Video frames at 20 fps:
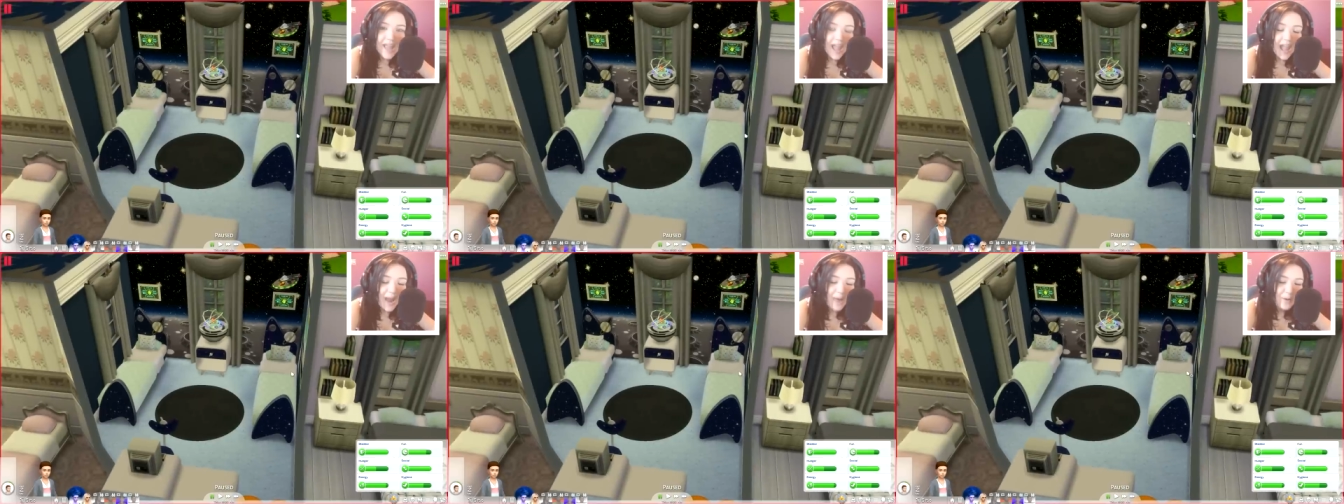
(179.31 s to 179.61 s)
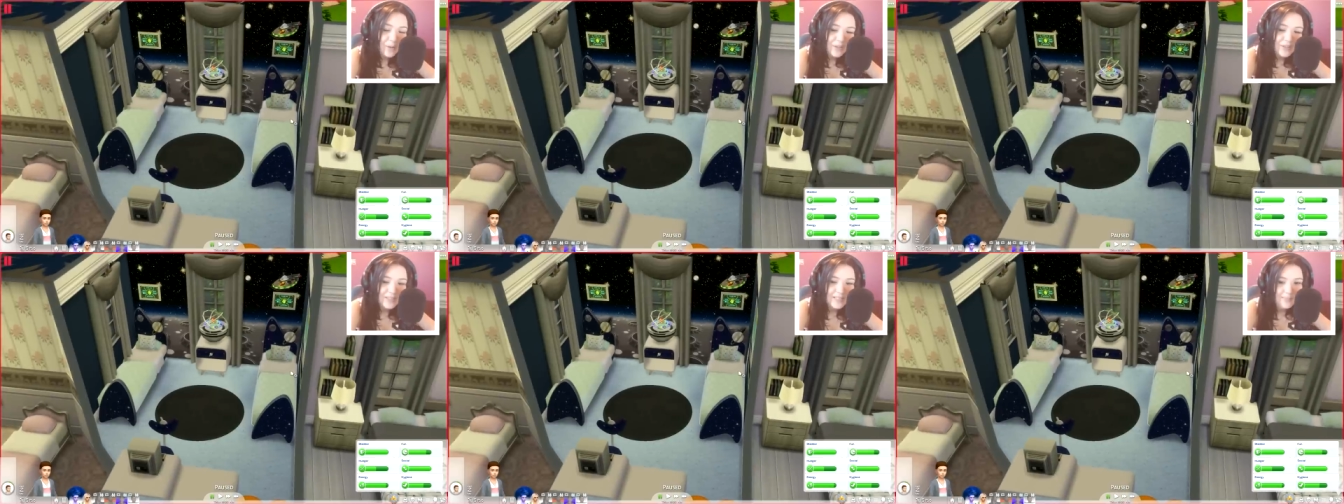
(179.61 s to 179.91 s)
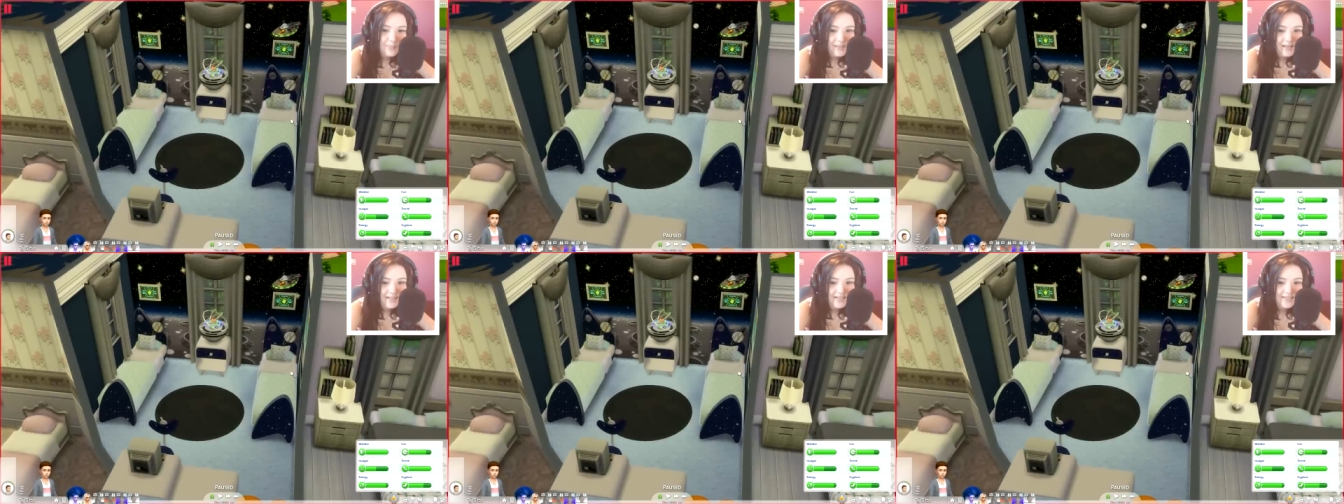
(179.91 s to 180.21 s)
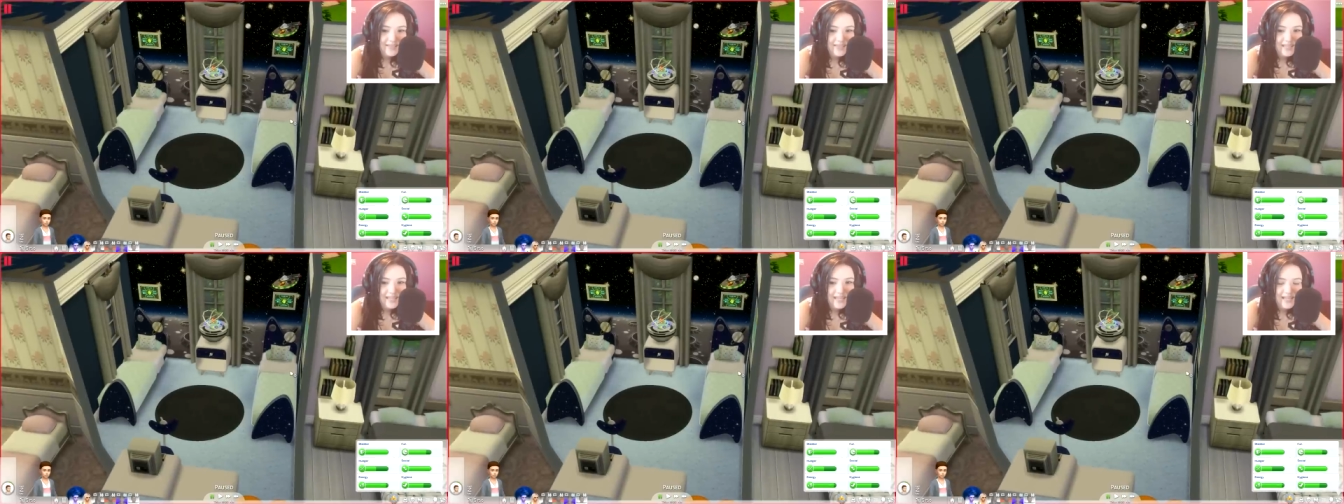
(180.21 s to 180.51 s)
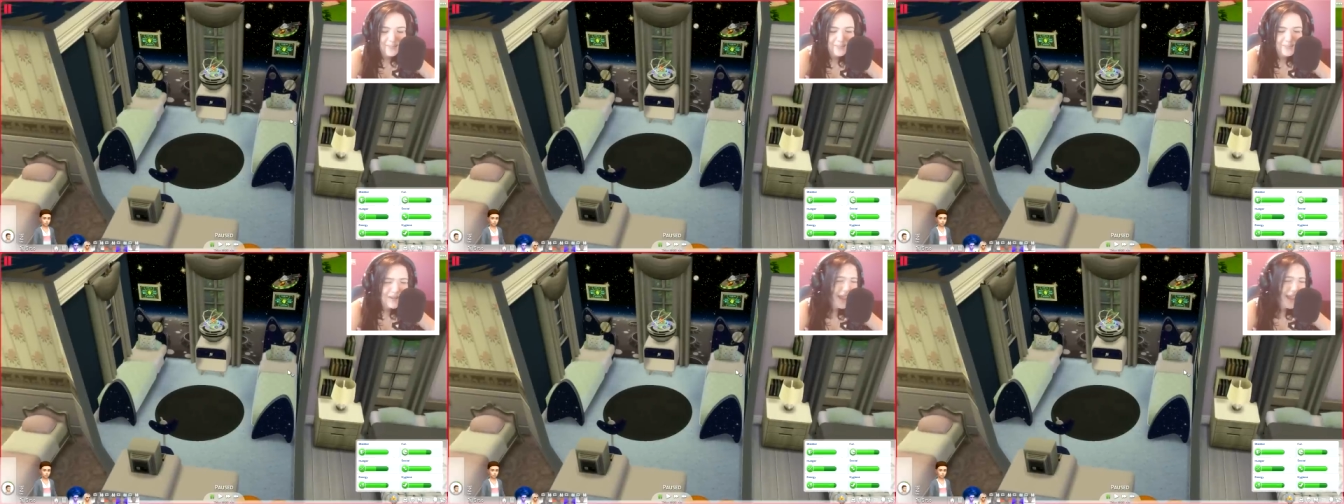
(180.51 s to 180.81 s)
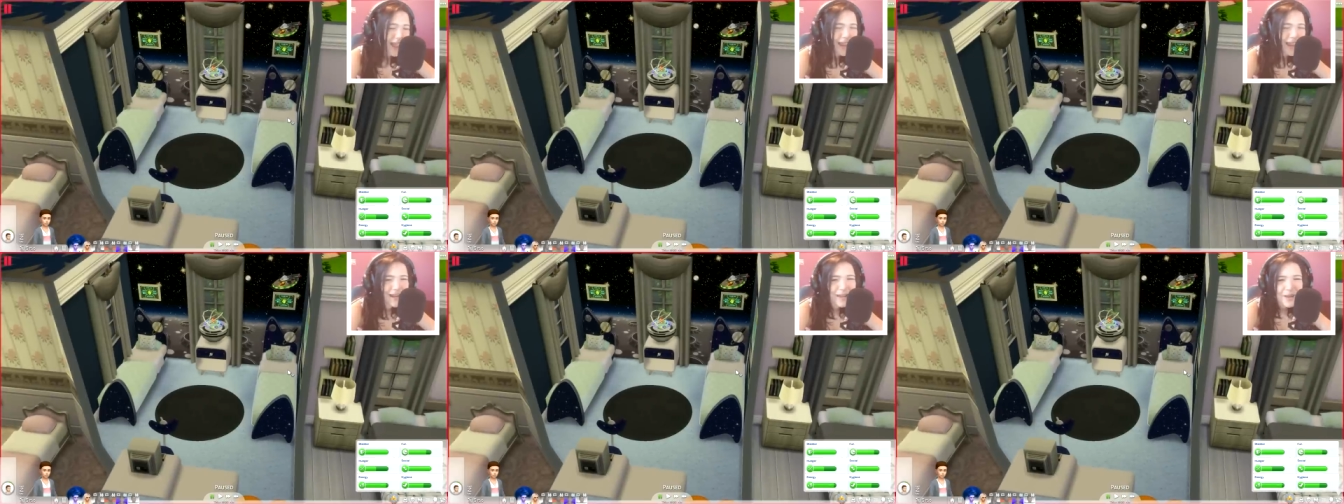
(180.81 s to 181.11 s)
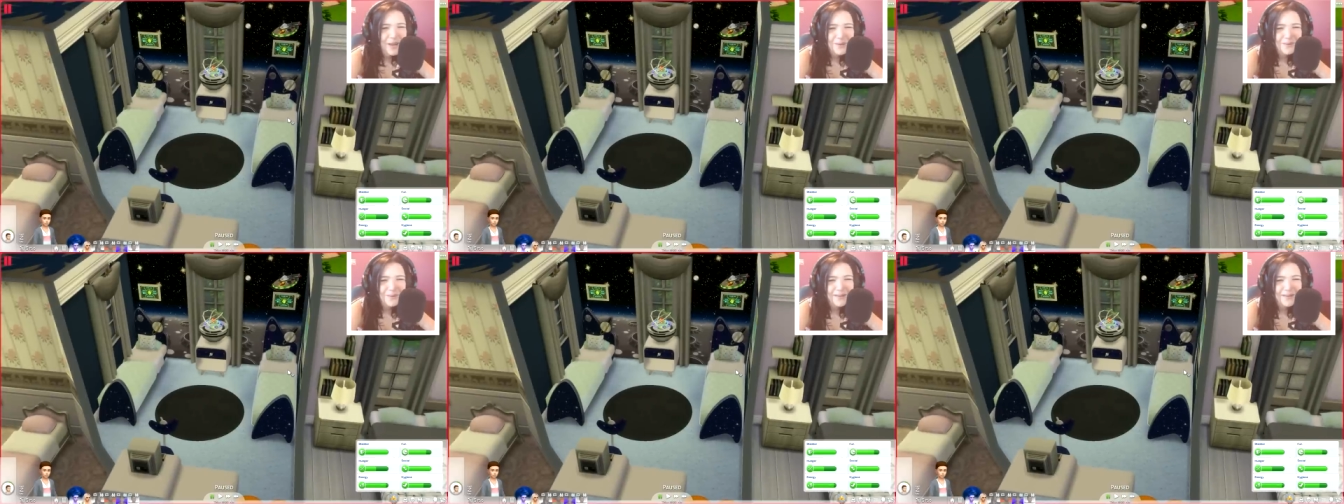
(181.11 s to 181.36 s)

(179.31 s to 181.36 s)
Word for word: outer space themed. I know.